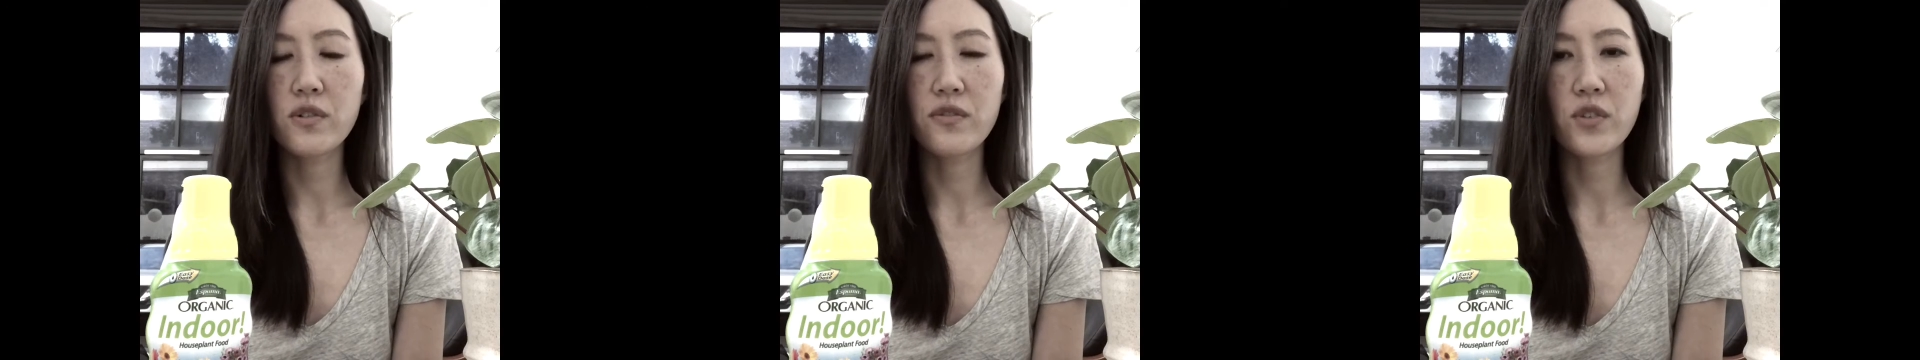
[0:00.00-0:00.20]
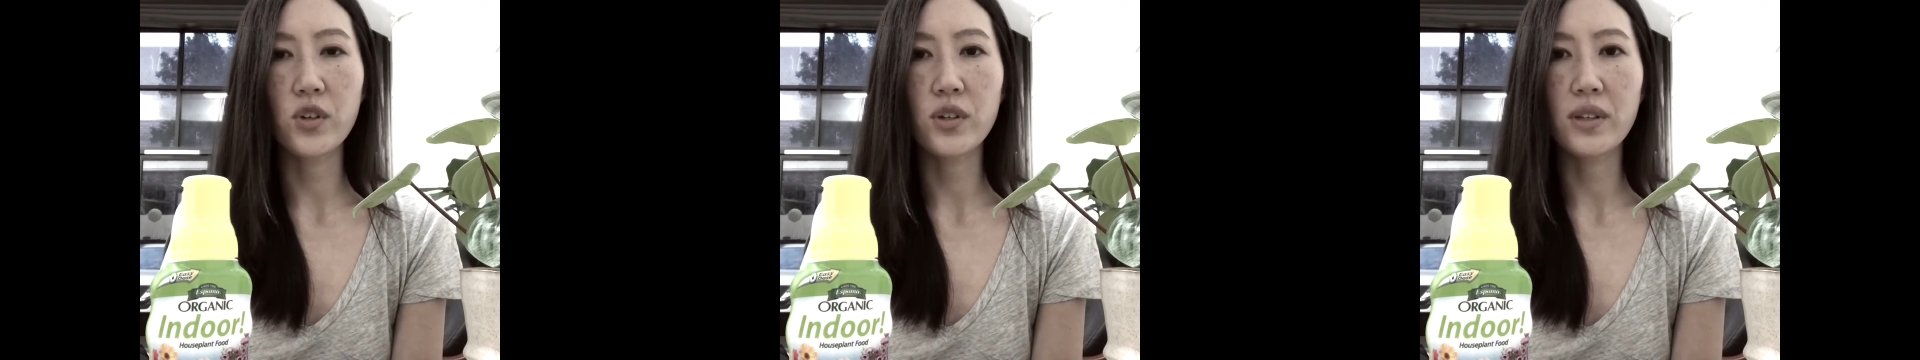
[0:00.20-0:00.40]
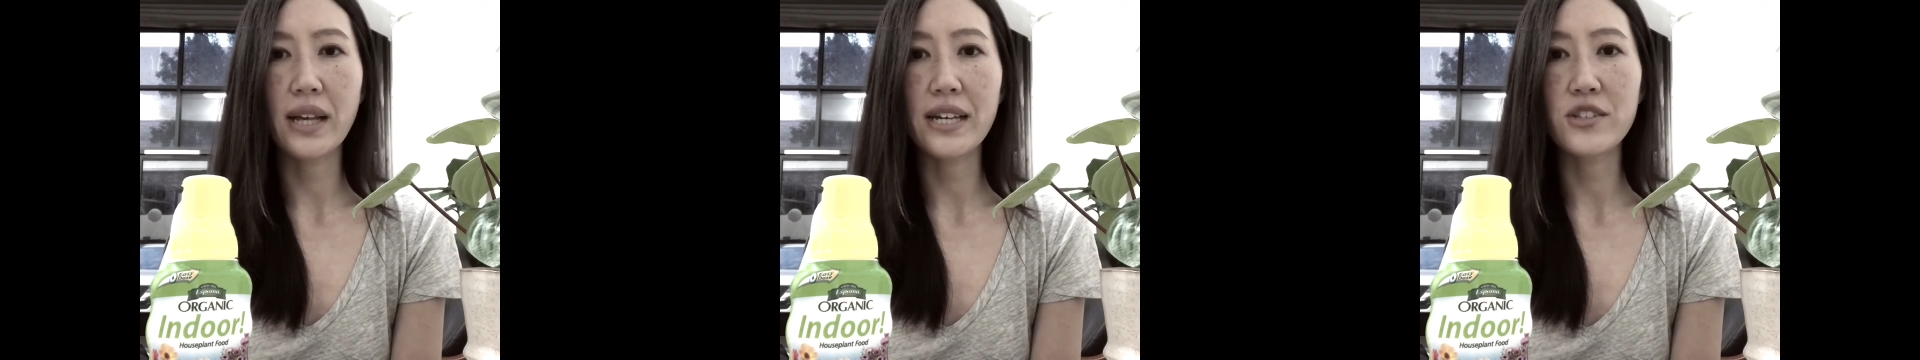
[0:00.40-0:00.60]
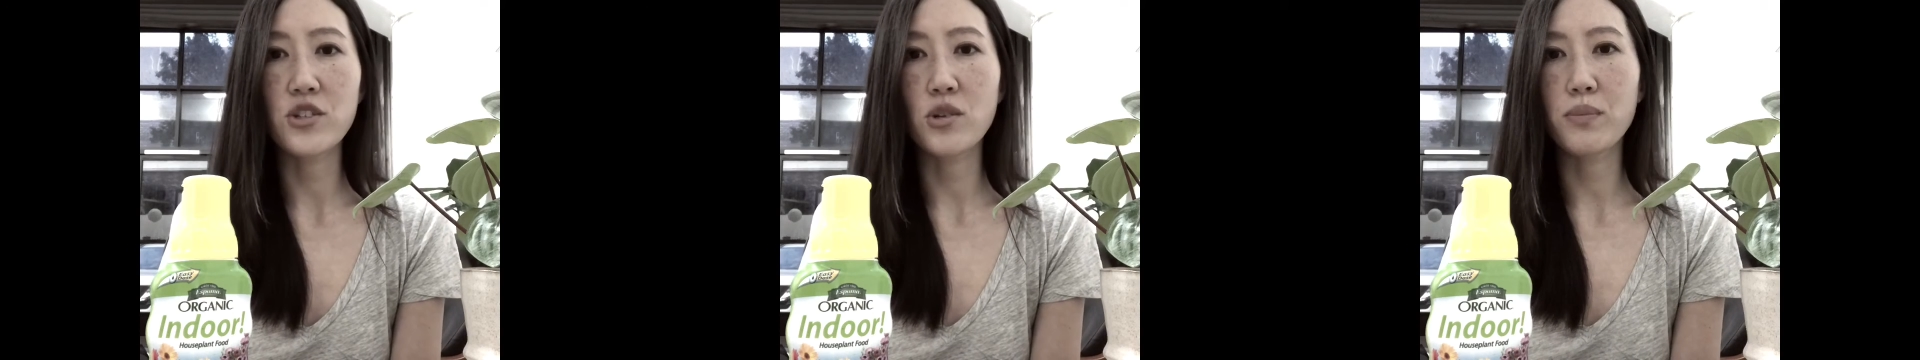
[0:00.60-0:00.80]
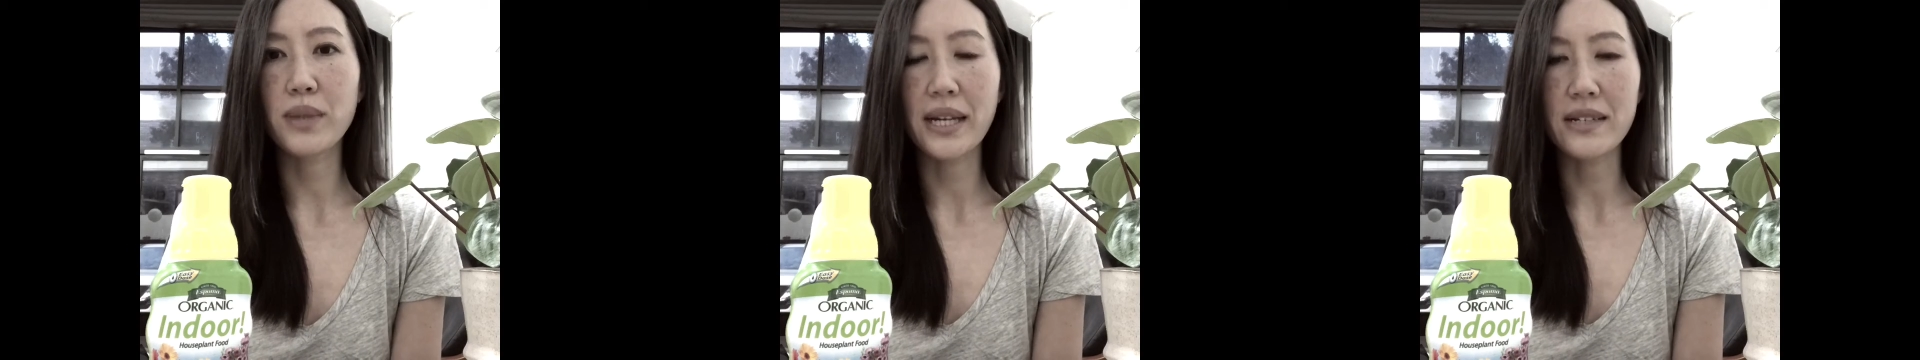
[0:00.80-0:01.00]
fertilize
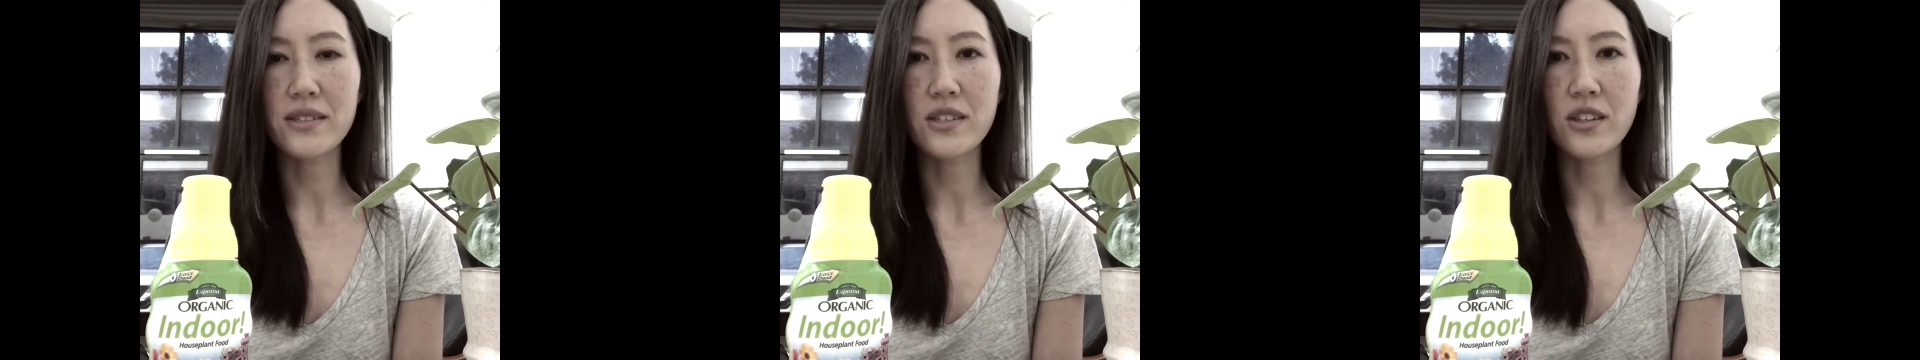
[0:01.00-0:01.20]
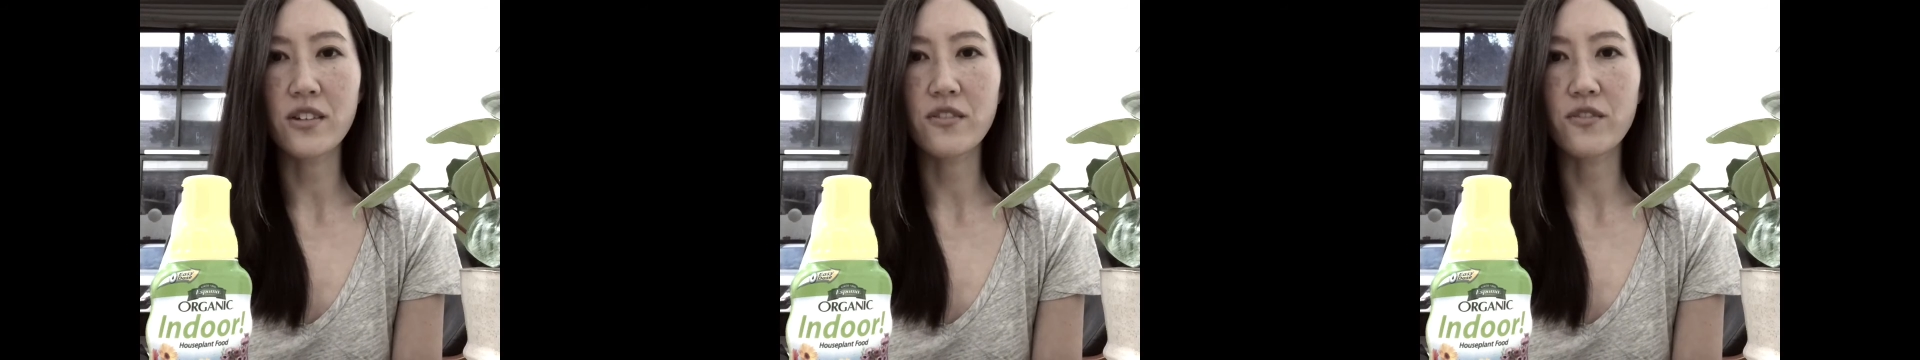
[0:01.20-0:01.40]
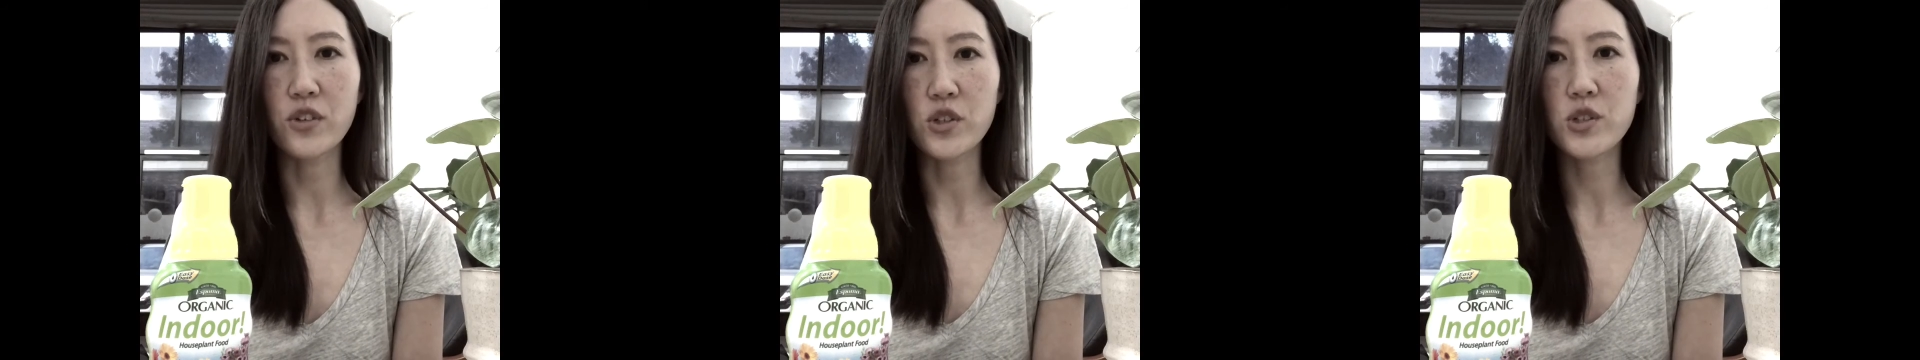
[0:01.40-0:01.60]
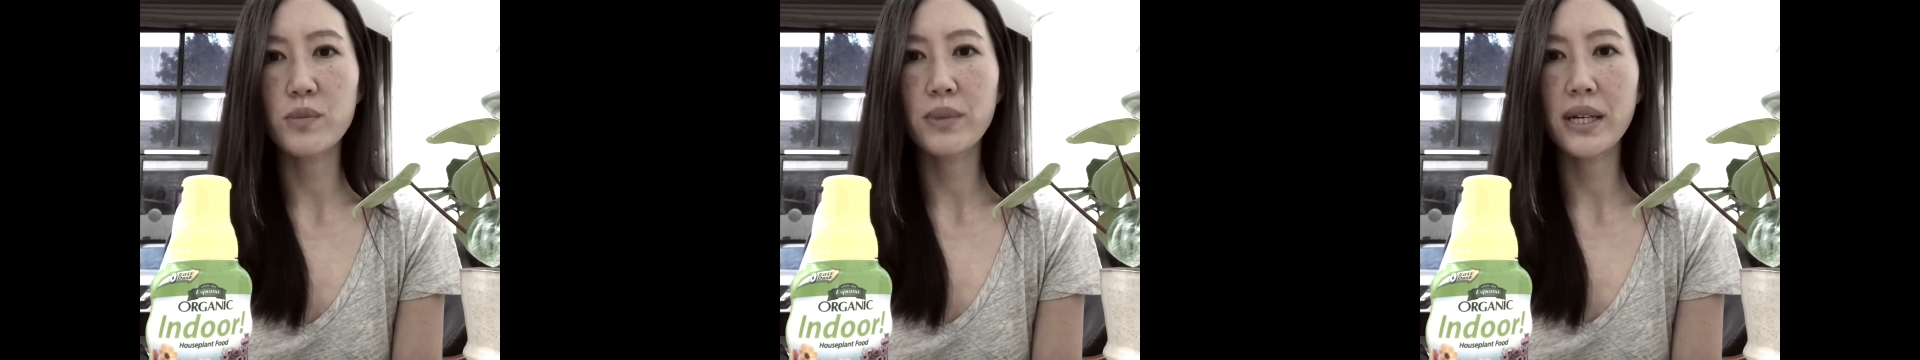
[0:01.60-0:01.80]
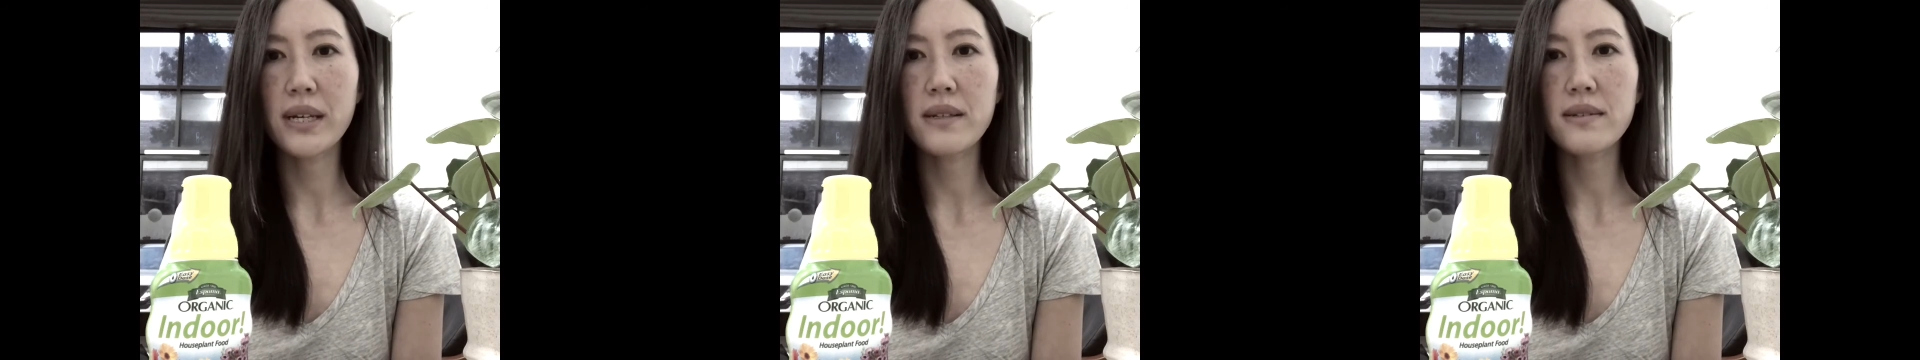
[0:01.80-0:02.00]
your plants in the first
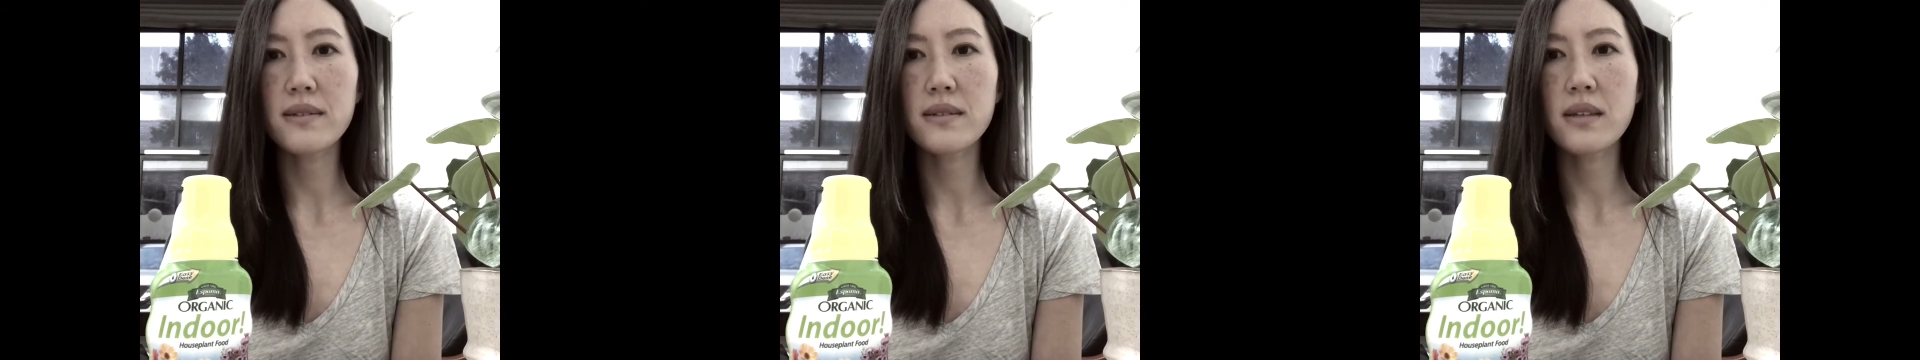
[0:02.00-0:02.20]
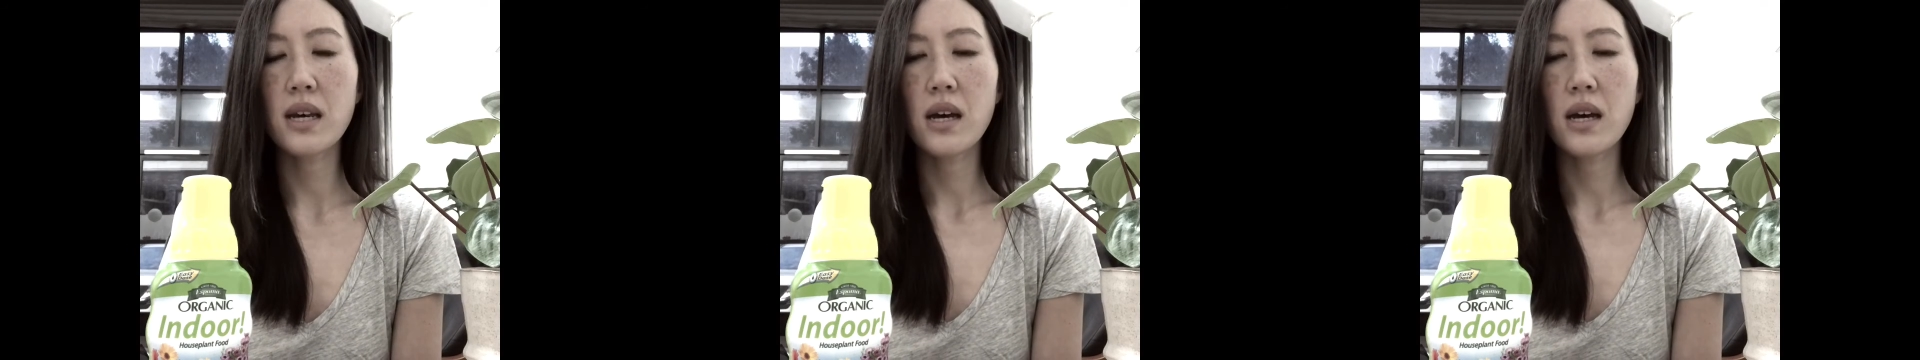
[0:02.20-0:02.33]
place?